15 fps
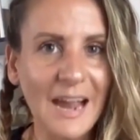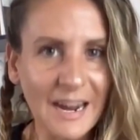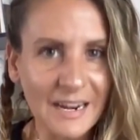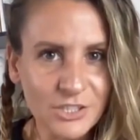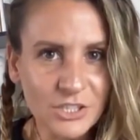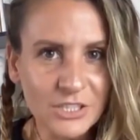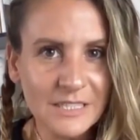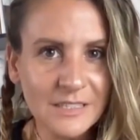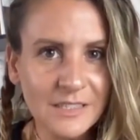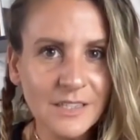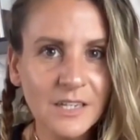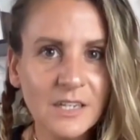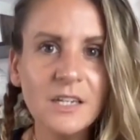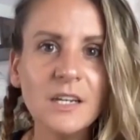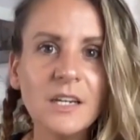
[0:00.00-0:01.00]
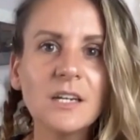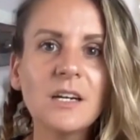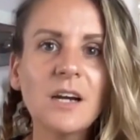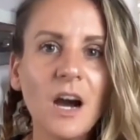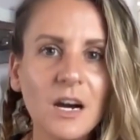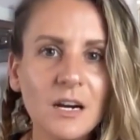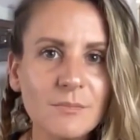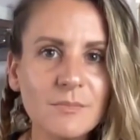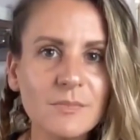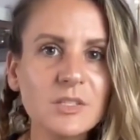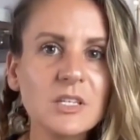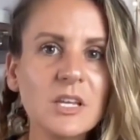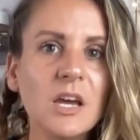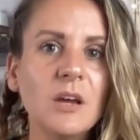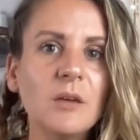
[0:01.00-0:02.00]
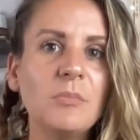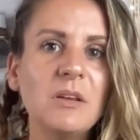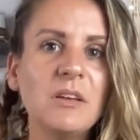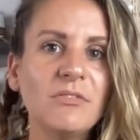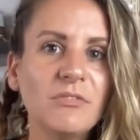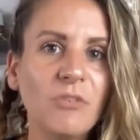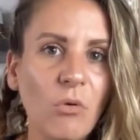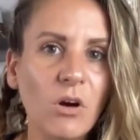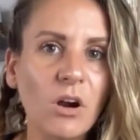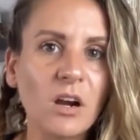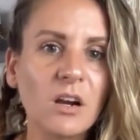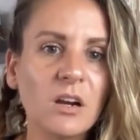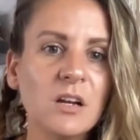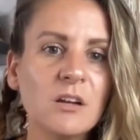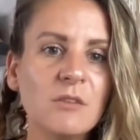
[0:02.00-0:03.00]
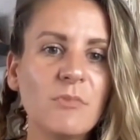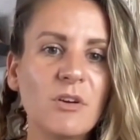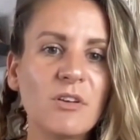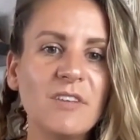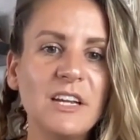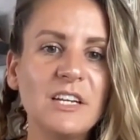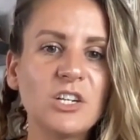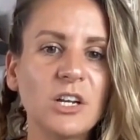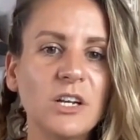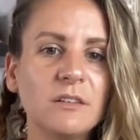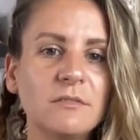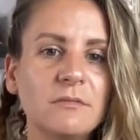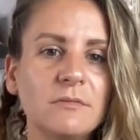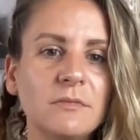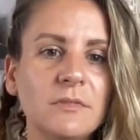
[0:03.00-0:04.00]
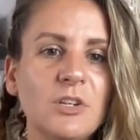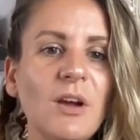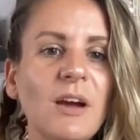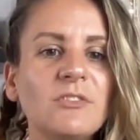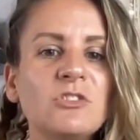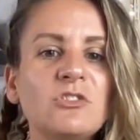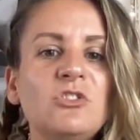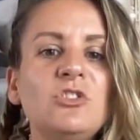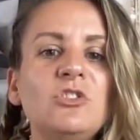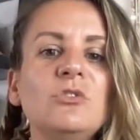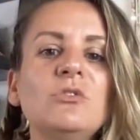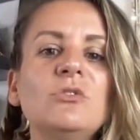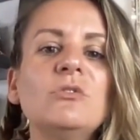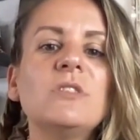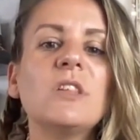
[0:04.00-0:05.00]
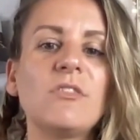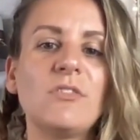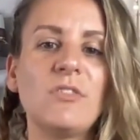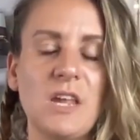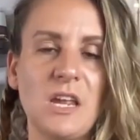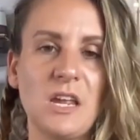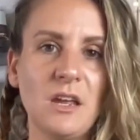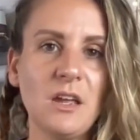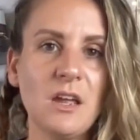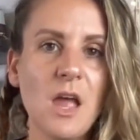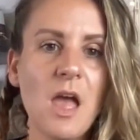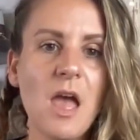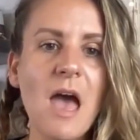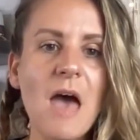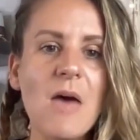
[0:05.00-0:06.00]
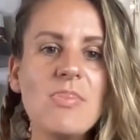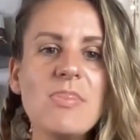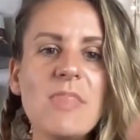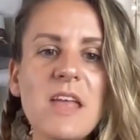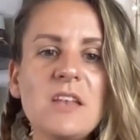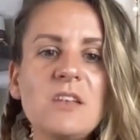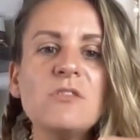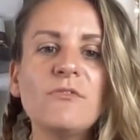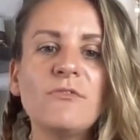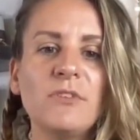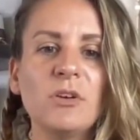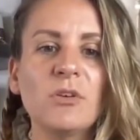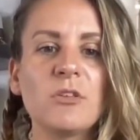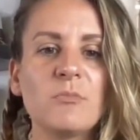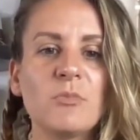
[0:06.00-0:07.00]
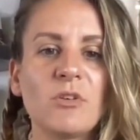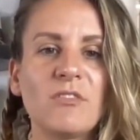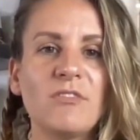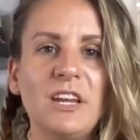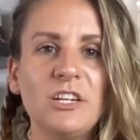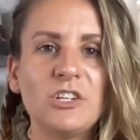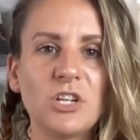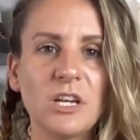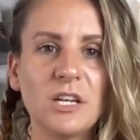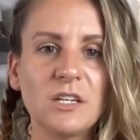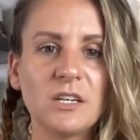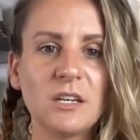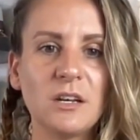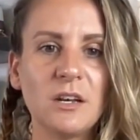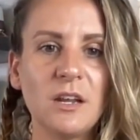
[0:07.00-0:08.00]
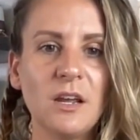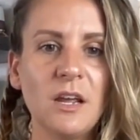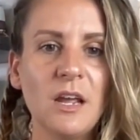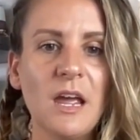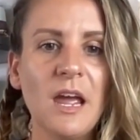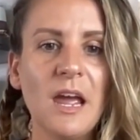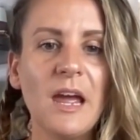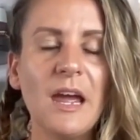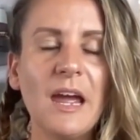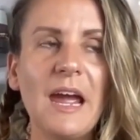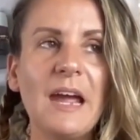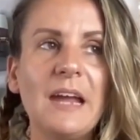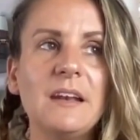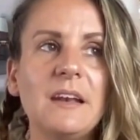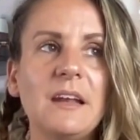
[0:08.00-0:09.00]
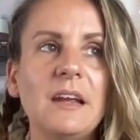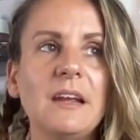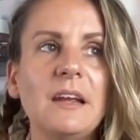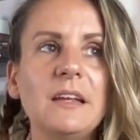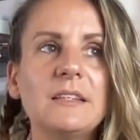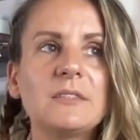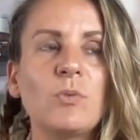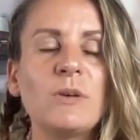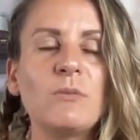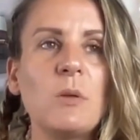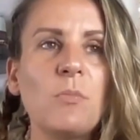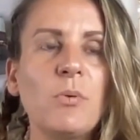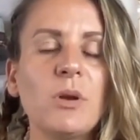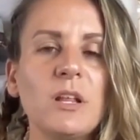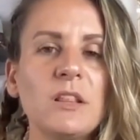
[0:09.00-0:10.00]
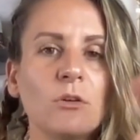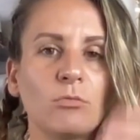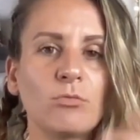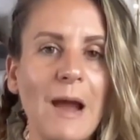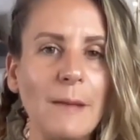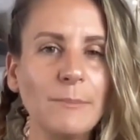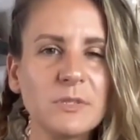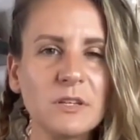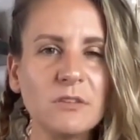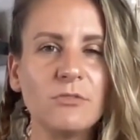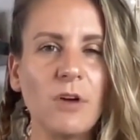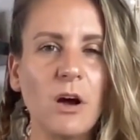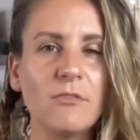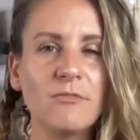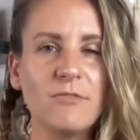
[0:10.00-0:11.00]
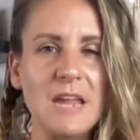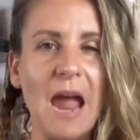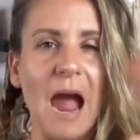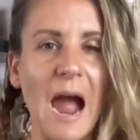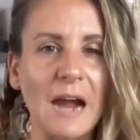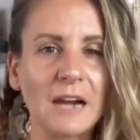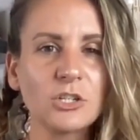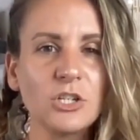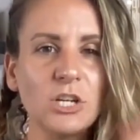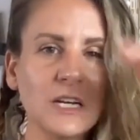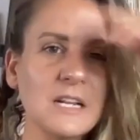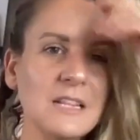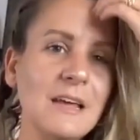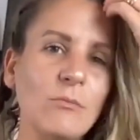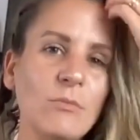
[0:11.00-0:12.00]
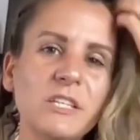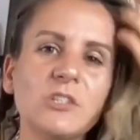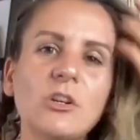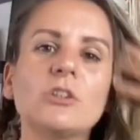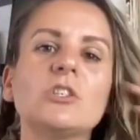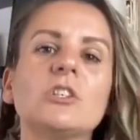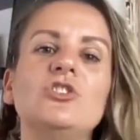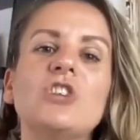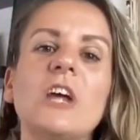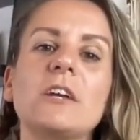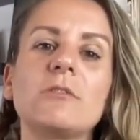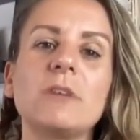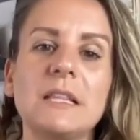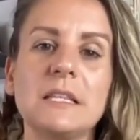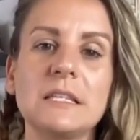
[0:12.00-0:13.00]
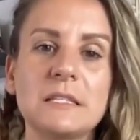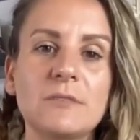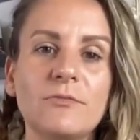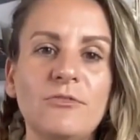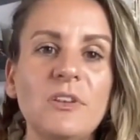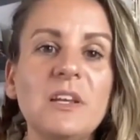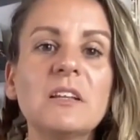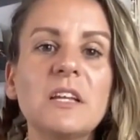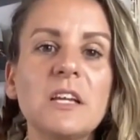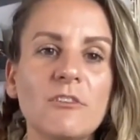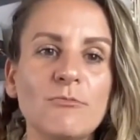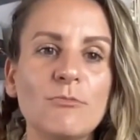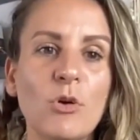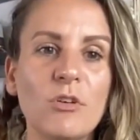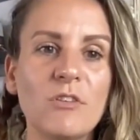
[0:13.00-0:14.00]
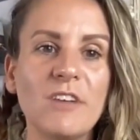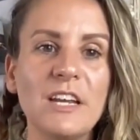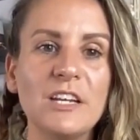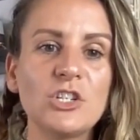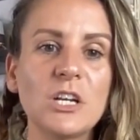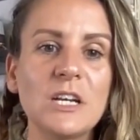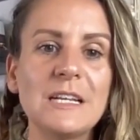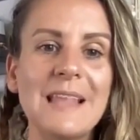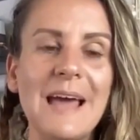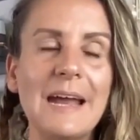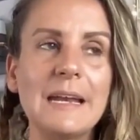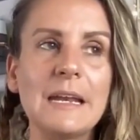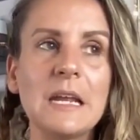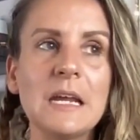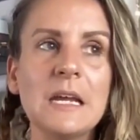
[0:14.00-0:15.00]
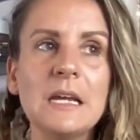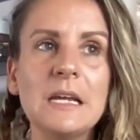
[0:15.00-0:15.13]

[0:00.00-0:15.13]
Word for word: Action comes before motivation. You have to do the thing and then you feel the motivation. And it's when we put in the reps of, of the action that we start to generate this feeling of motivation that